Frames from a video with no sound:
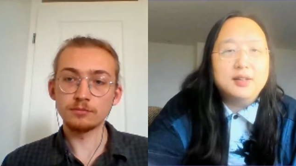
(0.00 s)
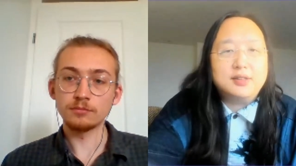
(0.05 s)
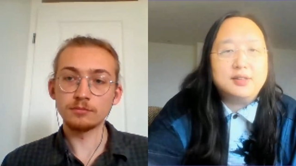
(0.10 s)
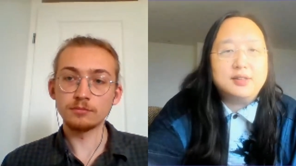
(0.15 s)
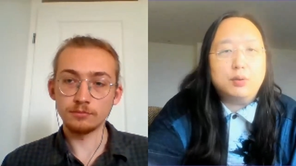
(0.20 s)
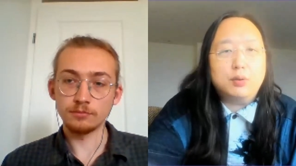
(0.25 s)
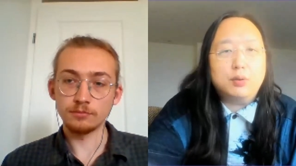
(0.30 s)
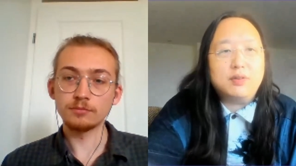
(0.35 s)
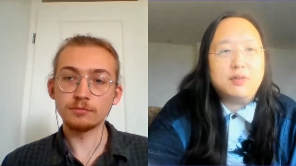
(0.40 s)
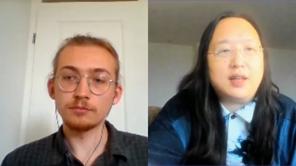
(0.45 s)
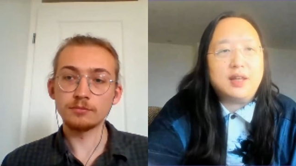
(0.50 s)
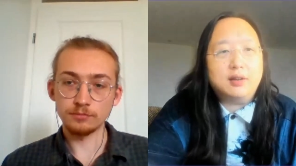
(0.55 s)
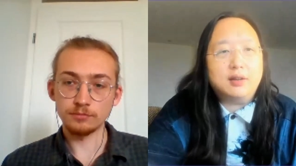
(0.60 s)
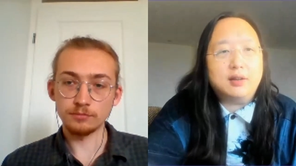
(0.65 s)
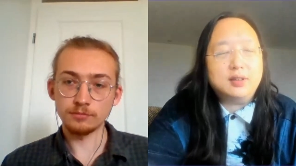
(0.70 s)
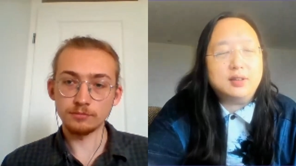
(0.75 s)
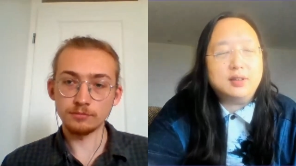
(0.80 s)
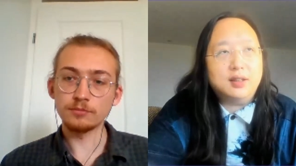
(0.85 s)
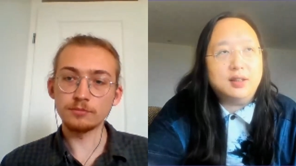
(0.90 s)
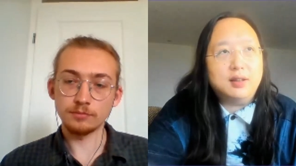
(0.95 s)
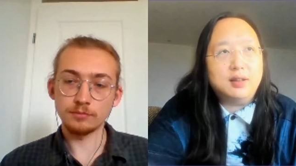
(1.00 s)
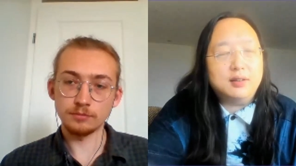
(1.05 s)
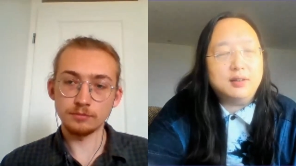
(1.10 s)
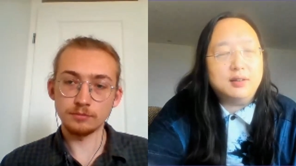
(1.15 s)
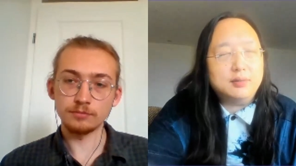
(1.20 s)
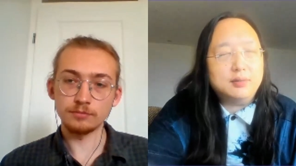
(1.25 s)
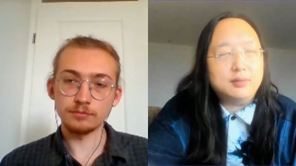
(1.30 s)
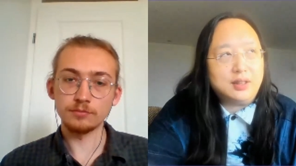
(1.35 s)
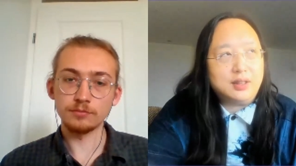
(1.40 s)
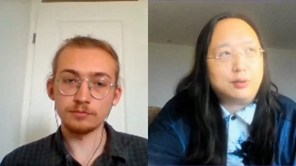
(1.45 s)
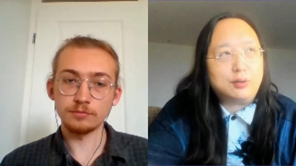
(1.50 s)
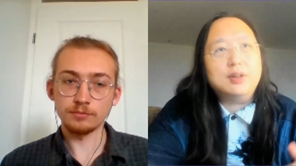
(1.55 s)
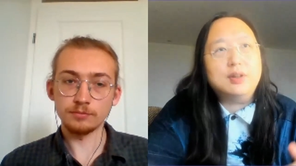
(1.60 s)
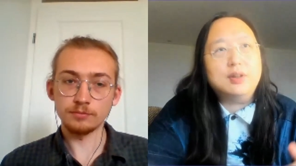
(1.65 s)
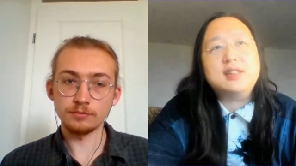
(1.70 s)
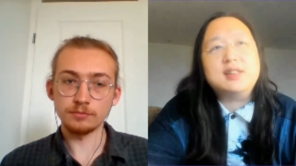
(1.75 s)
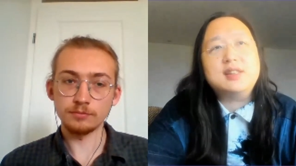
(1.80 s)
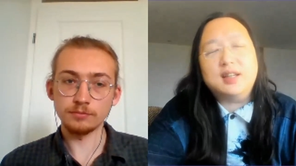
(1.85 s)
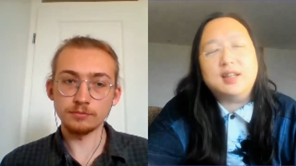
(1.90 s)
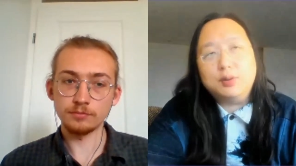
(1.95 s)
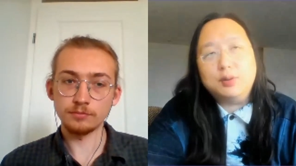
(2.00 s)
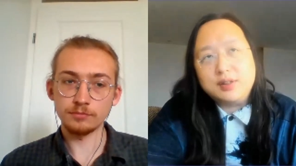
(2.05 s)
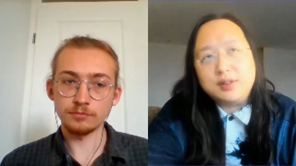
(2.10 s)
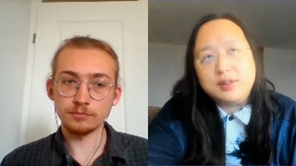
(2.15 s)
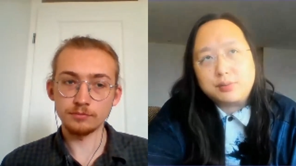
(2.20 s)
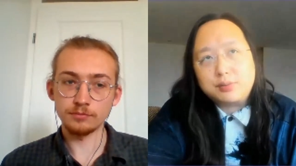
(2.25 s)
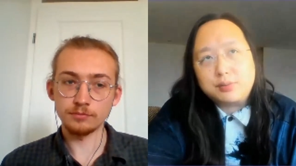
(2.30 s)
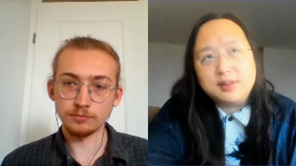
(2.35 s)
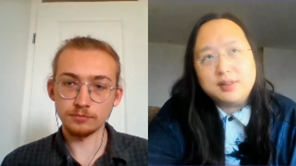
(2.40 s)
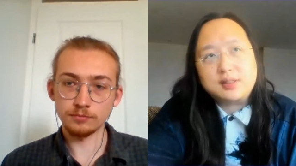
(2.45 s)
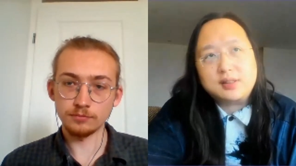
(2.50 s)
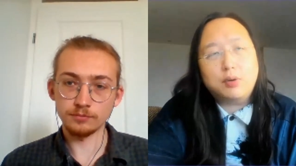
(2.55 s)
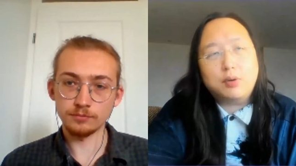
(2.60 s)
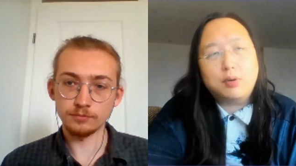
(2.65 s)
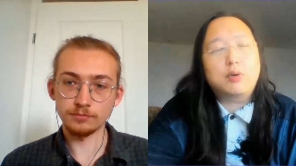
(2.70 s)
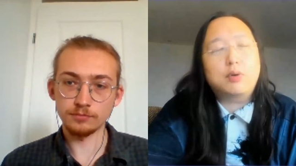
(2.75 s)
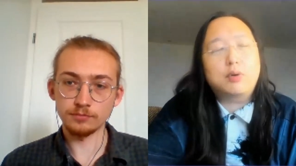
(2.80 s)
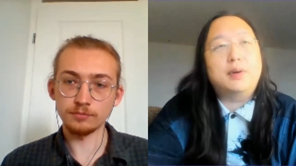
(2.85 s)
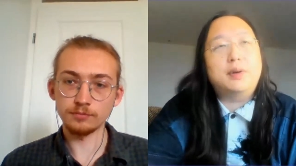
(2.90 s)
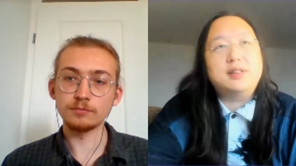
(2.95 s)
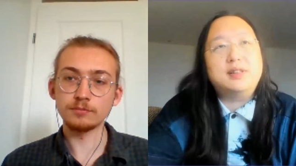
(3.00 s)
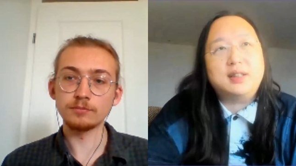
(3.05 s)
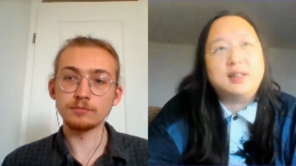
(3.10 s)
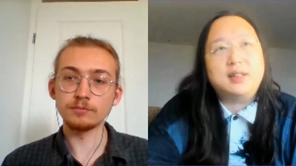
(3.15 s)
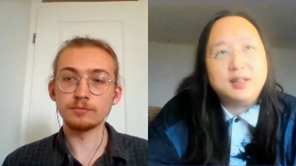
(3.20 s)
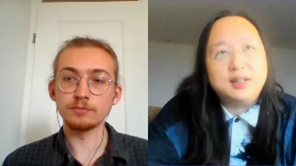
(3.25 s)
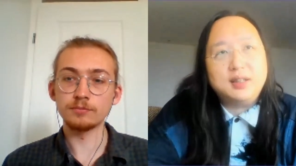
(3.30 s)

Speaker 1: So without increasing increasing anyone's risk or wasting